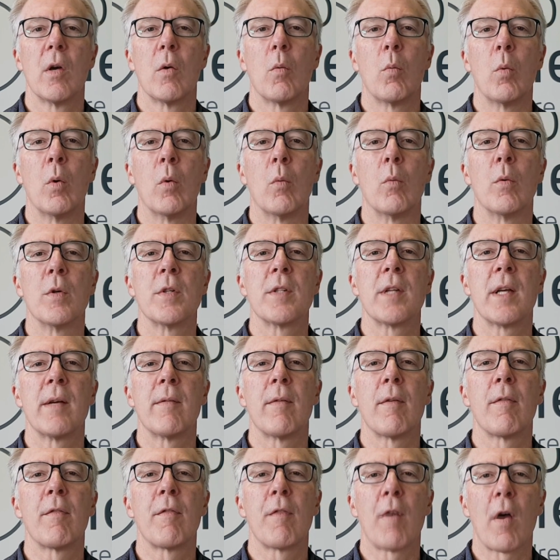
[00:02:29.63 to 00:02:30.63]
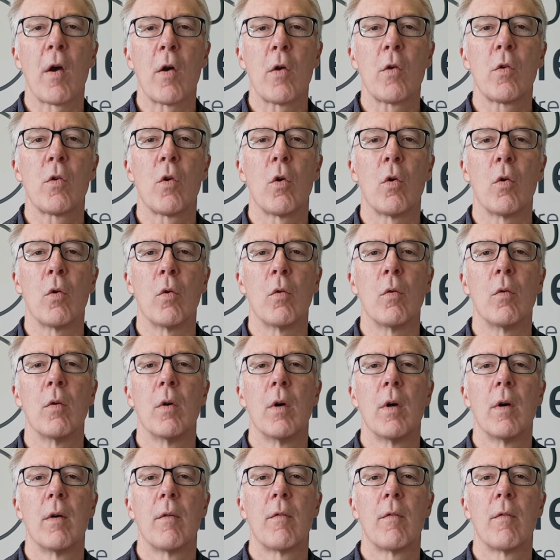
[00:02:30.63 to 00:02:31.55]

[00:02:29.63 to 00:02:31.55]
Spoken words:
will receive a phone call